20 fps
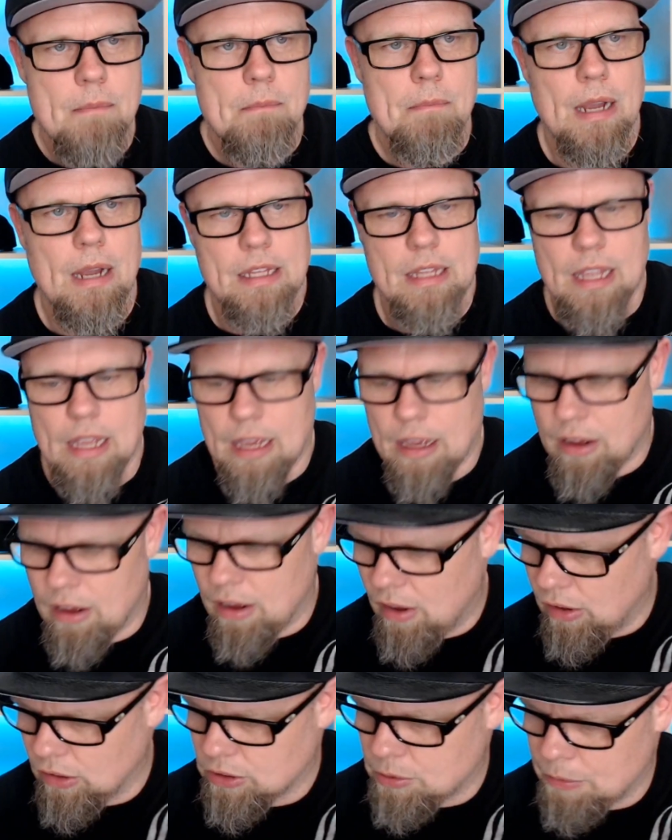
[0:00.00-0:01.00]
But
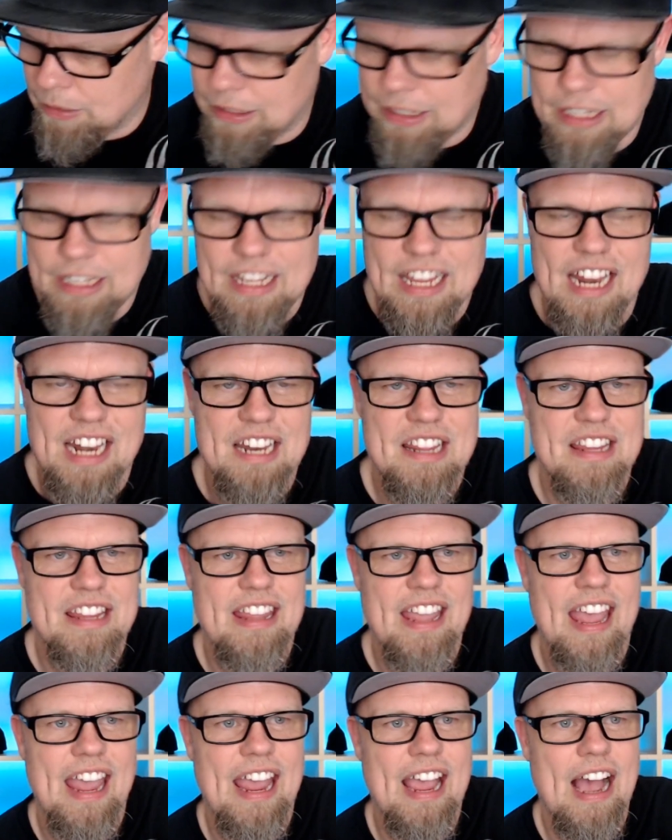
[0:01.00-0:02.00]
ultimately, at the end of the
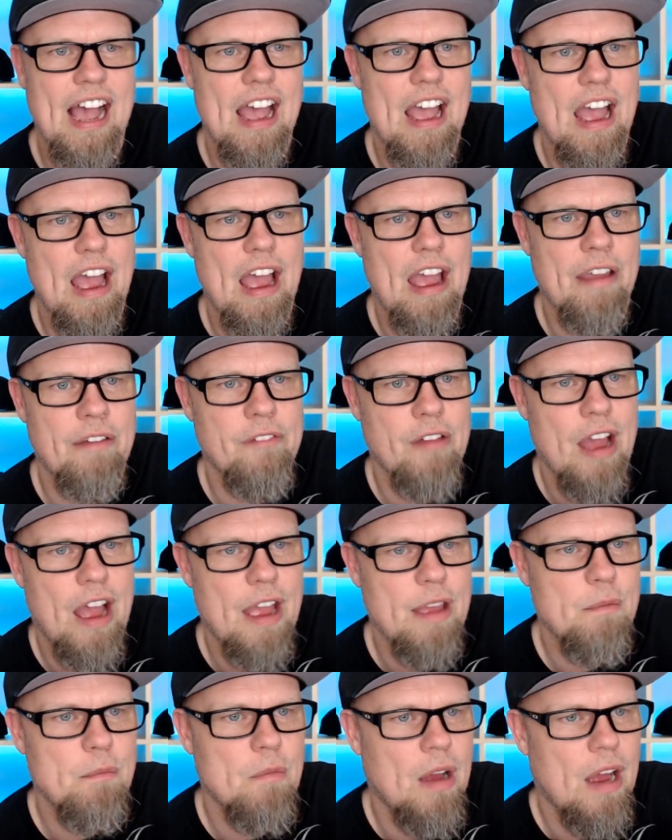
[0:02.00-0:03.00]
day,
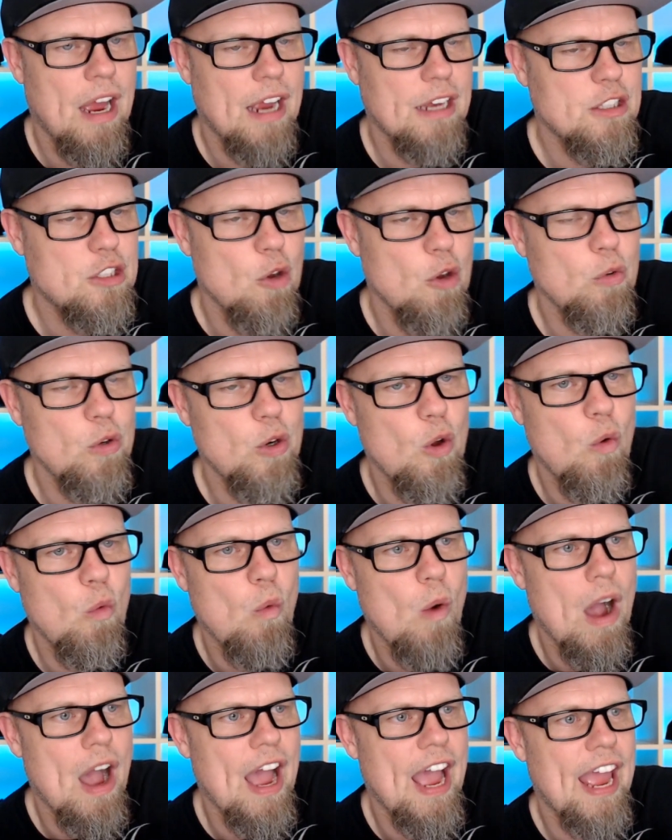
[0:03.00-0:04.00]
I don't know
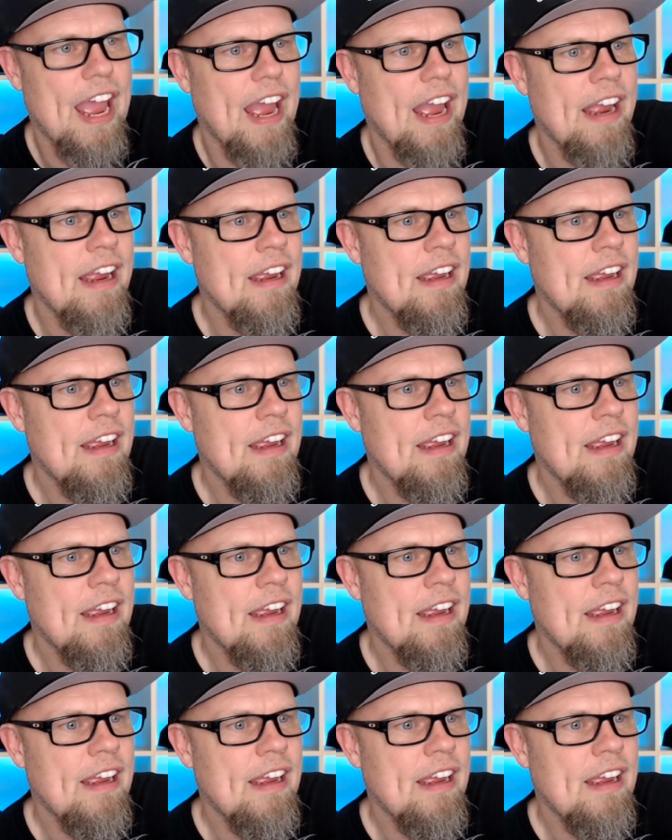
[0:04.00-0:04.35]
why